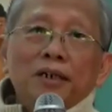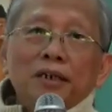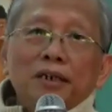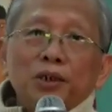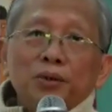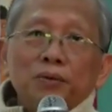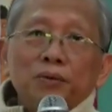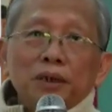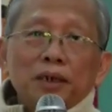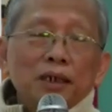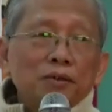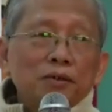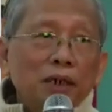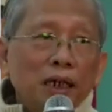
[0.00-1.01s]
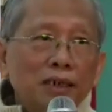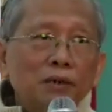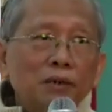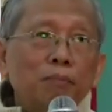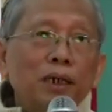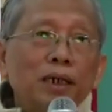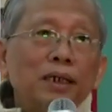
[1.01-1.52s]
sutta to
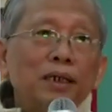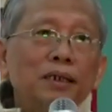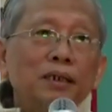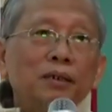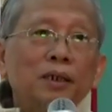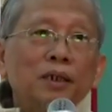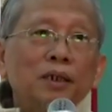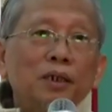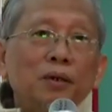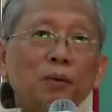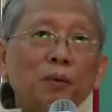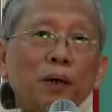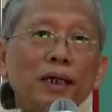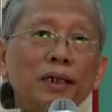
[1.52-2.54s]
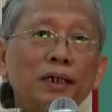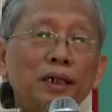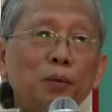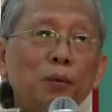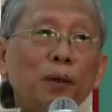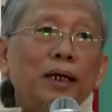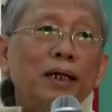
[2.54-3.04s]
explain when
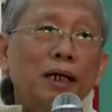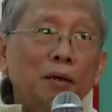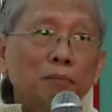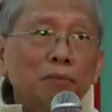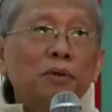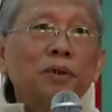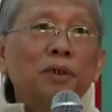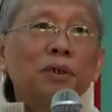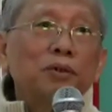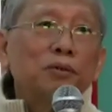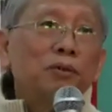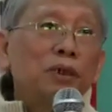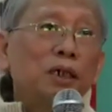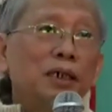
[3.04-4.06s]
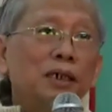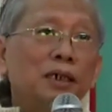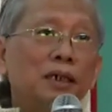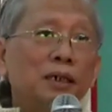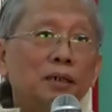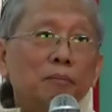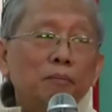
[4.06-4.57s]
he went up to the
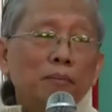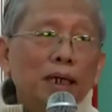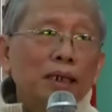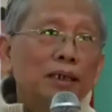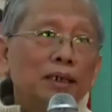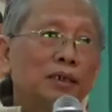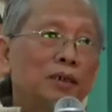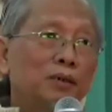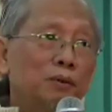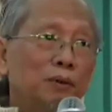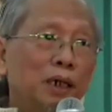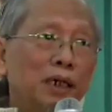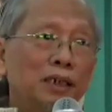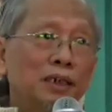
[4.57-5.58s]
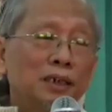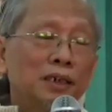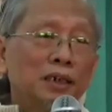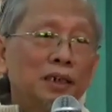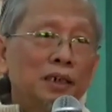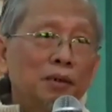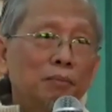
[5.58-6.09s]
mother who has
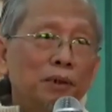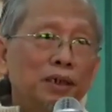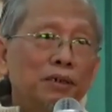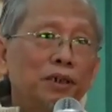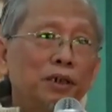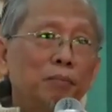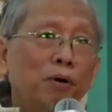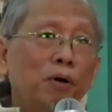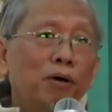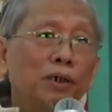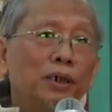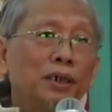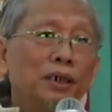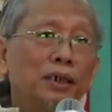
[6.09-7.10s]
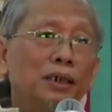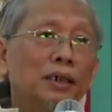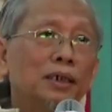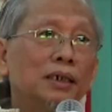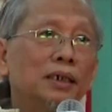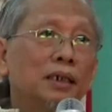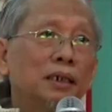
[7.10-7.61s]
been reborn in
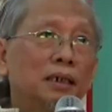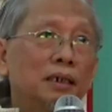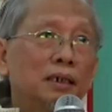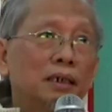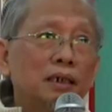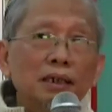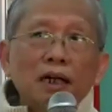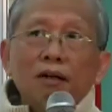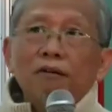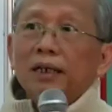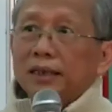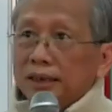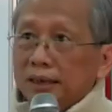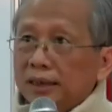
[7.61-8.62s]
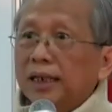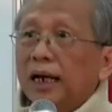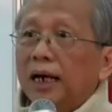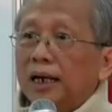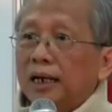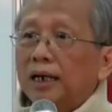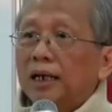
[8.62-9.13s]
the
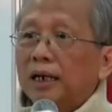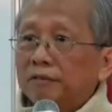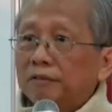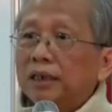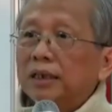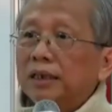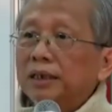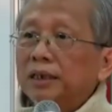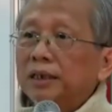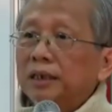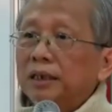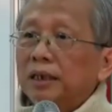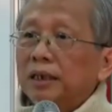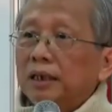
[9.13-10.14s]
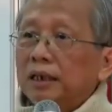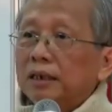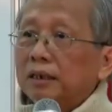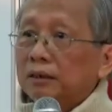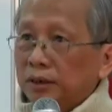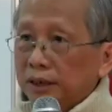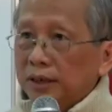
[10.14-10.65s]
Tawatinsa heaven,
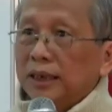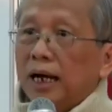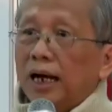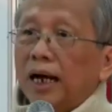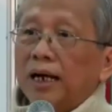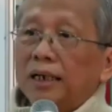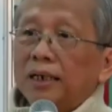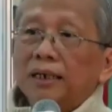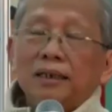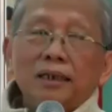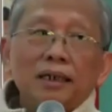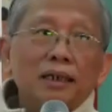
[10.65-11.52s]
Tusita